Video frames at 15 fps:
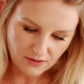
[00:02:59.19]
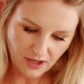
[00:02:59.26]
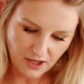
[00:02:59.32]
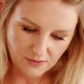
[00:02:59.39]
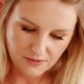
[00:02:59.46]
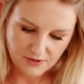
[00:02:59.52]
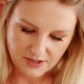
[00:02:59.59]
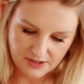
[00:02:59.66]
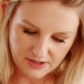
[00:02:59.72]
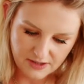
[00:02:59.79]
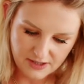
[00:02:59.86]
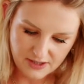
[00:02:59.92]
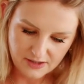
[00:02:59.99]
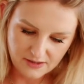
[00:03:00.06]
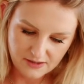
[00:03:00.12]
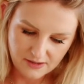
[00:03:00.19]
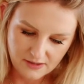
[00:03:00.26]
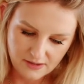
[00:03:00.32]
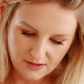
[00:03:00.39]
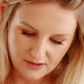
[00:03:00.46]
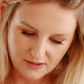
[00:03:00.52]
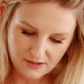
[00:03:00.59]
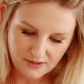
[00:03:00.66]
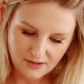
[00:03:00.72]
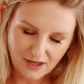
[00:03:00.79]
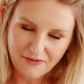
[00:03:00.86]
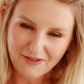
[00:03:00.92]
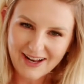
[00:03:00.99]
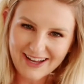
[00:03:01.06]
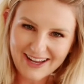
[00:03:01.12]
coated, I
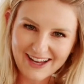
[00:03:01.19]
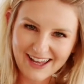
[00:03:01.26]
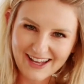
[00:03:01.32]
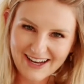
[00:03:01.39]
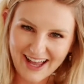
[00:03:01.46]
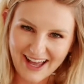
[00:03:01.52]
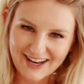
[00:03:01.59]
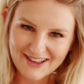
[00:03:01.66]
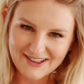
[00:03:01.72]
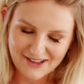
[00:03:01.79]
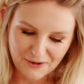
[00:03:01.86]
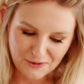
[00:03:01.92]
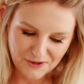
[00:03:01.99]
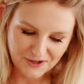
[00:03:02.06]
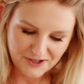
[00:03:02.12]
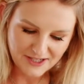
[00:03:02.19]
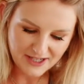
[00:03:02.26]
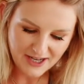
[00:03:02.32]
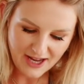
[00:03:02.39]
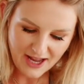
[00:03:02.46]
feel like a kid again, it's so good.